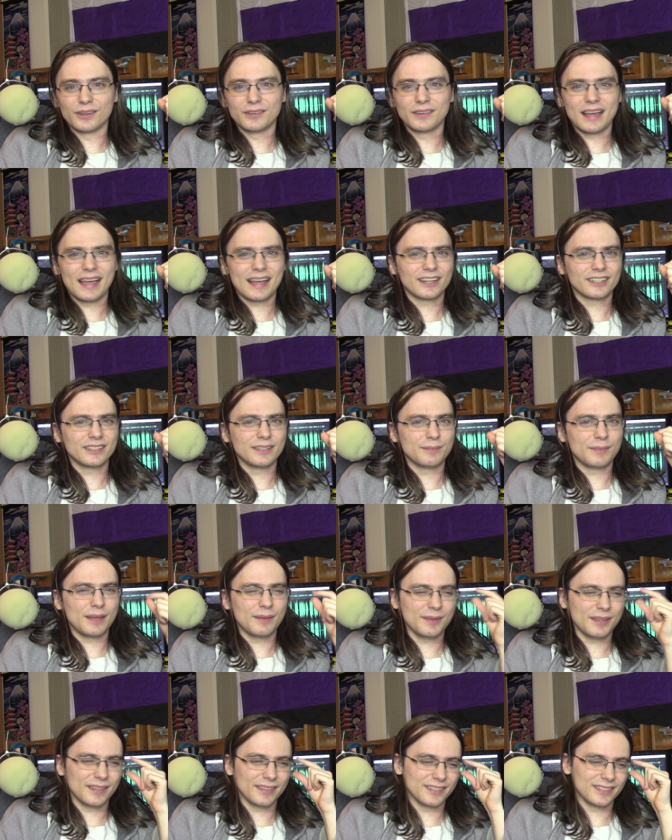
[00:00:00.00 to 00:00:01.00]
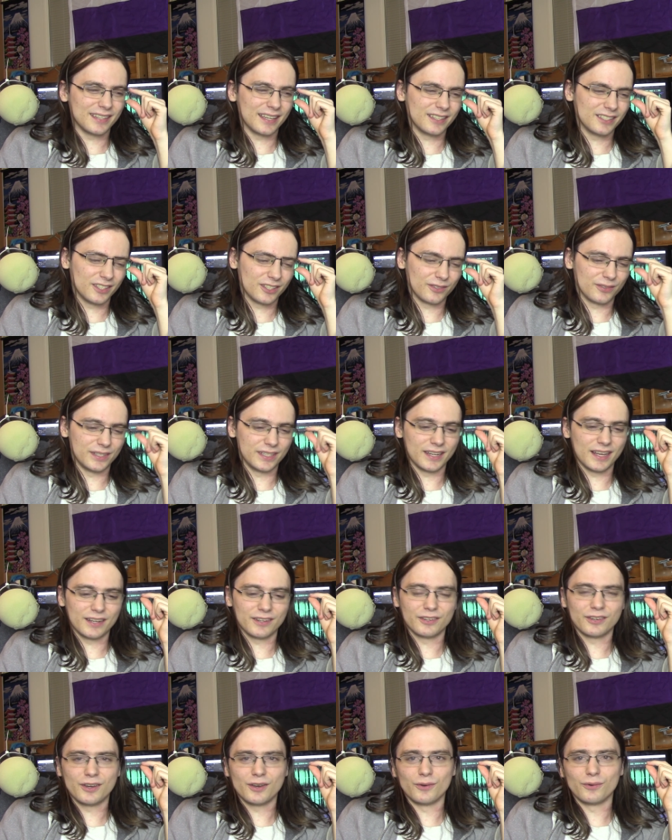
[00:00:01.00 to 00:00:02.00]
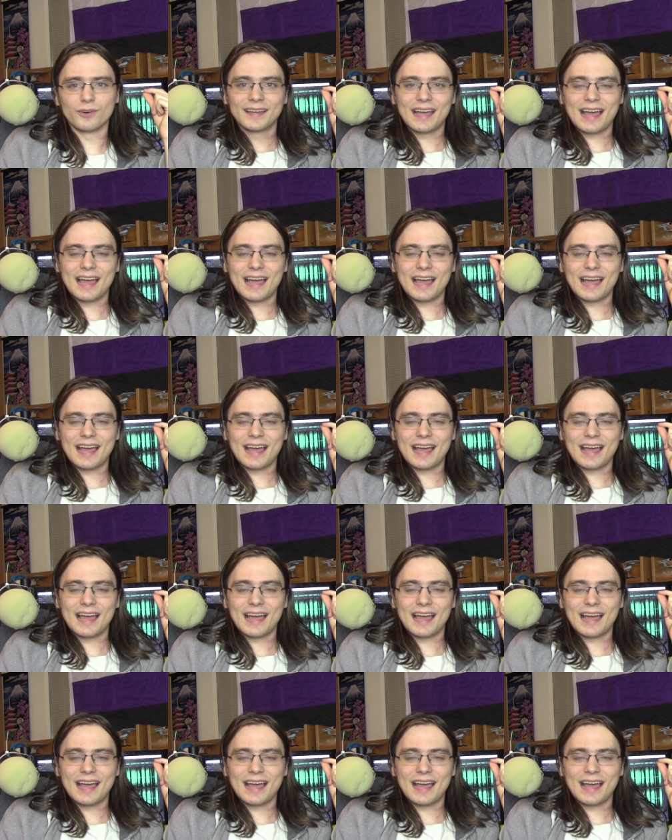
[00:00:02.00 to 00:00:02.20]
And actually, maybe on this end screen, I don't know.